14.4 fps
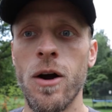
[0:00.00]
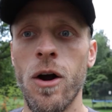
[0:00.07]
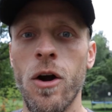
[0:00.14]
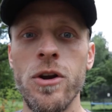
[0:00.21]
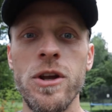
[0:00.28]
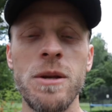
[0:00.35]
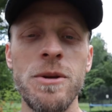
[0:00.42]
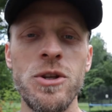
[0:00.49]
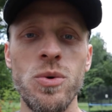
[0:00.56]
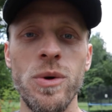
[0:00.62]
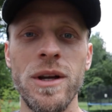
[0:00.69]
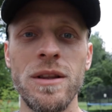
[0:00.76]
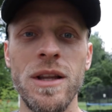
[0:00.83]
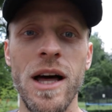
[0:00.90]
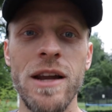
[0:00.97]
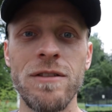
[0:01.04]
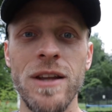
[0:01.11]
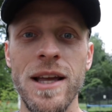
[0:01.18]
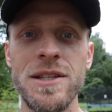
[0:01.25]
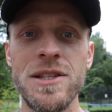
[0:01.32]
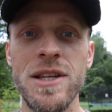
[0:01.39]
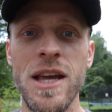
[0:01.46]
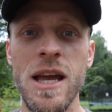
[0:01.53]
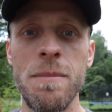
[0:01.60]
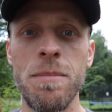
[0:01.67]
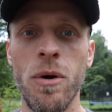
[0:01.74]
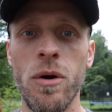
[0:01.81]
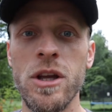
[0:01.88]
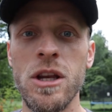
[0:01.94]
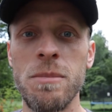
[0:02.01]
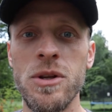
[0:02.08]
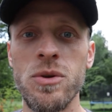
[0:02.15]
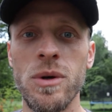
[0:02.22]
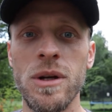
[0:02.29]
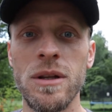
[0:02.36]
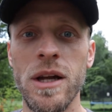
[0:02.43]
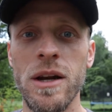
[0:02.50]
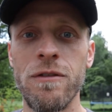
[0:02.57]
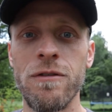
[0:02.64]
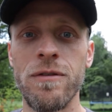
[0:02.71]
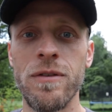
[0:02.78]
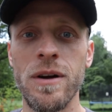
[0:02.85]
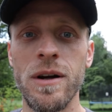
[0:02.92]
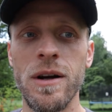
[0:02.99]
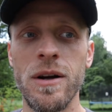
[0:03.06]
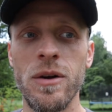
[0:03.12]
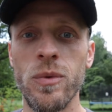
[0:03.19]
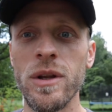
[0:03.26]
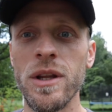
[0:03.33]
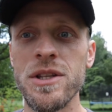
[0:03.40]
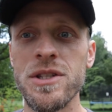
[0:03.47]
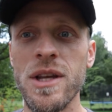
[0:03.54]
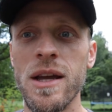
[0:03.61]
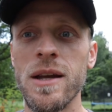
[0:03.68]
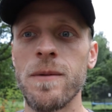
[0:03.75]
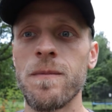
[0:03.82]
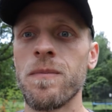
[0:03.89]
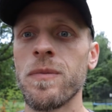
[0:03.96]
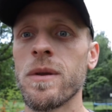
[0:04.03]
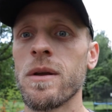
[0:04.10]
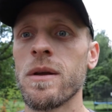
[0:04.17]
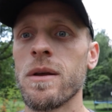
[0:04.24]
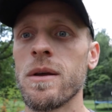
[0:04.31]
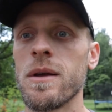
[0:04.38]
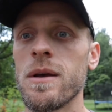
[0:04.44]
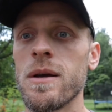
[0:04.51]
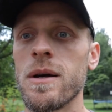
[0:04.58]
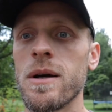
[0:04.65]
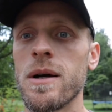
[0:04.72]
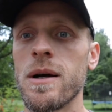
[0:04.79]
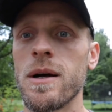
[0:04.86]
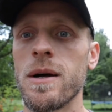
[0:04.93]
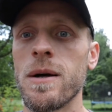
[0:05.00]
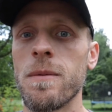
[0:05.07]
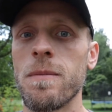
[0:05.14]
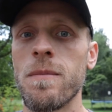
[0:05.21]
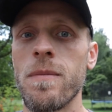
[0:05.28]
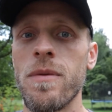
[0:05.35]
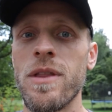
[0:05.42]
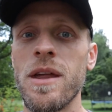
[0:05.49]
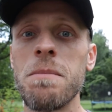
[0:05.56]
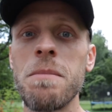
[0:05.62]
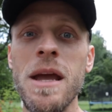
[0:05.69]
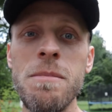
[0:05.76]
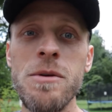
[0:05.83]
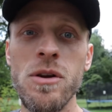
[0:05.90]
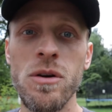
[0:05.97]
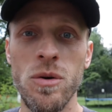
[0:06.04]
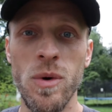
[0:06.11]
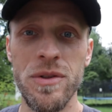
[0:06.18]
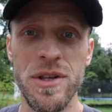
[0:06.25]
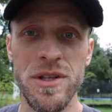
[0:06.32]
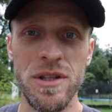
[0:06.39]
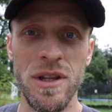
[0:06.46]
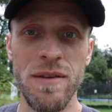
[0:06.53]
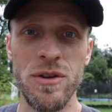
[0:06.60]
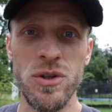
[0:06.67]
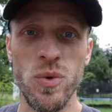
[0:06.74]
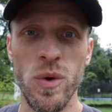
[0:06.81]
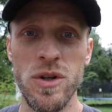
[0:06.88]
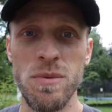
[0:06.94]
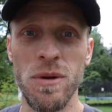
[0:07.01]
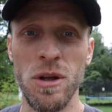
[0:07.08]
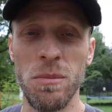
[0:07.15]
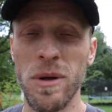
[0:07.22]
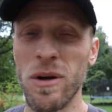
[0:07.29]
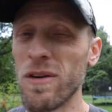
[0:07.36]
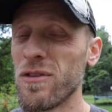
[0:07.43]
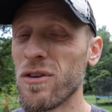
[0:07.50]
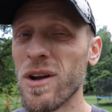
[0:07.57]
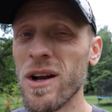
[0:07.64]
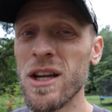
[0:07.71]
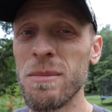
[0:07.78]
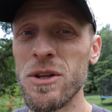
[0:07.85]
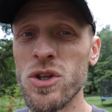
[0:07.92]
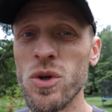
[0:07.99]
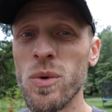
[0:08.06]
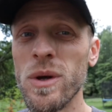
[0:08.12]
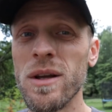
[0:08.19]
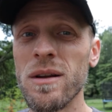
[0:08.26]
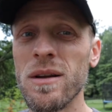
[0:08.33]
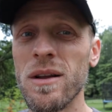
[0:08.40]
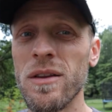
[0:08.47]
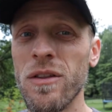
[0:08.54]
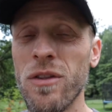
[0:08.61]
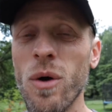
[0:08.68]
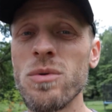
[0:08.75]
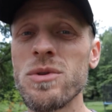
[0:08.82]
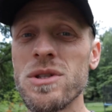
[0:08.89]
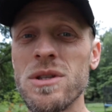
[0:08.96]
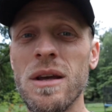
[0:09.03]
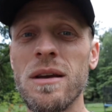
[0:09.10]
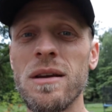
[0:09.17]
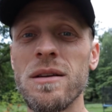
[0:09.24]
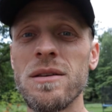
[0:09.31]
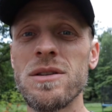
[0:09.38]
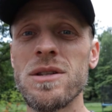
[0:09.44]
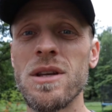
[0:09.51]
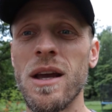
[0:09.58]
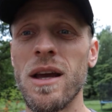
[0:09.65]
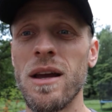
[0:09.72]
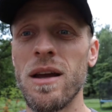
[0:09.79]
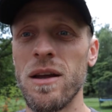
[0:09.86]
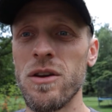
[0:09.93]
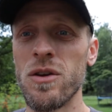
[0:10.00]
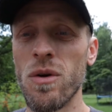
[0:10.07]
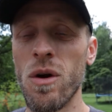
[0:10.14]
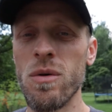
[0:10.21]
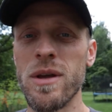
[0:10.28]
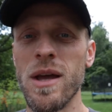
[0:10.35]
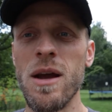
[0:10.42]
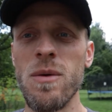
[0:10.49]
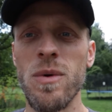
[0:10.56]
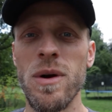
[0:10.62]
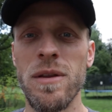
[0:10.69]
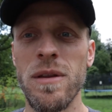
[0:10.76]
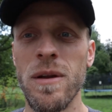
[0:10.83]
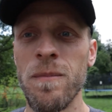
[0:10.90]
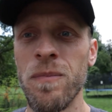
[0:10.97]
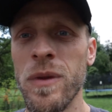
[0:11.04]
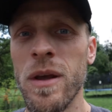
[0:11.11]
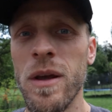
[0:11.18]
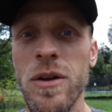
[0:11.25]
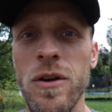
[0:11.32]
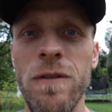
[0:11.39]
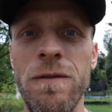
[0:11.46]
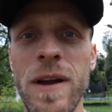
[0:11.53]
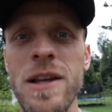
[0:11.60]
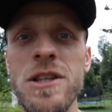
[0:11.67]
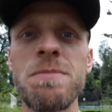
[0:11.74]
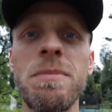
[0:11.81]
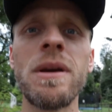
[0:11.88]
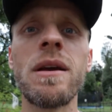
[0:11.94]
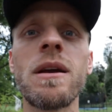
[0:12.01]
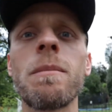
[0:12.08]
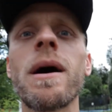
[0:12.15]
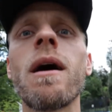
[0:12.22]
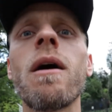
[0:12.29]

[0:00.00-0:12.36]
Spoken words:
Are you going to be doing a lot of landscape? Are you going to be doing a lot of real estate? Then maybe you're going to want this 11-22mm. If you're not going to be doing those things and you're okay with your face being if